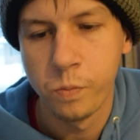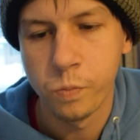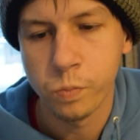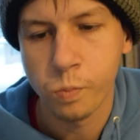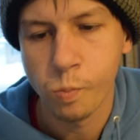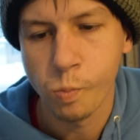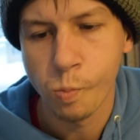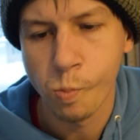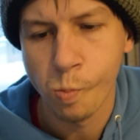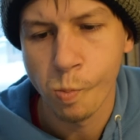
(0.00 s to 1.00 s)

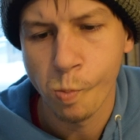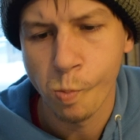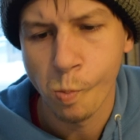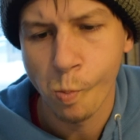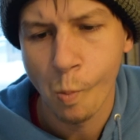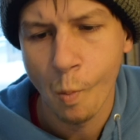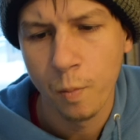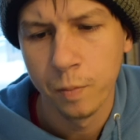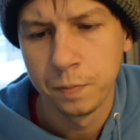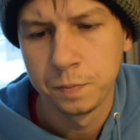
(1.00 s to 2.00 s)

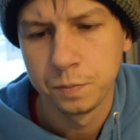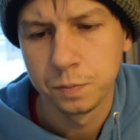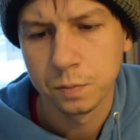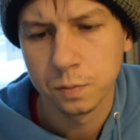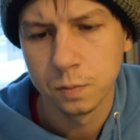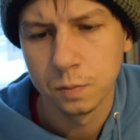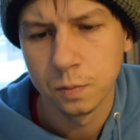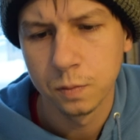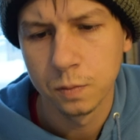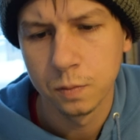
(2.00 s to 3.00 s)

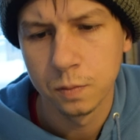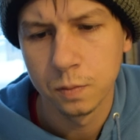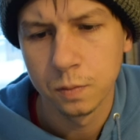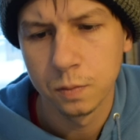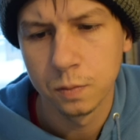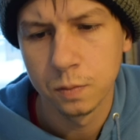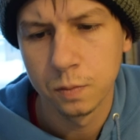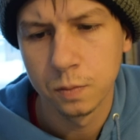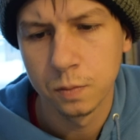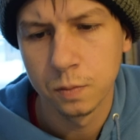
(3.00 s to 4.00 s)

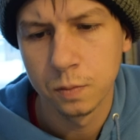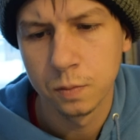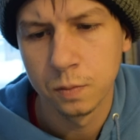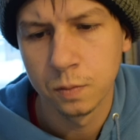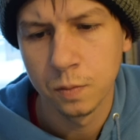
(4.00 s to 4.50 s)
[no speech]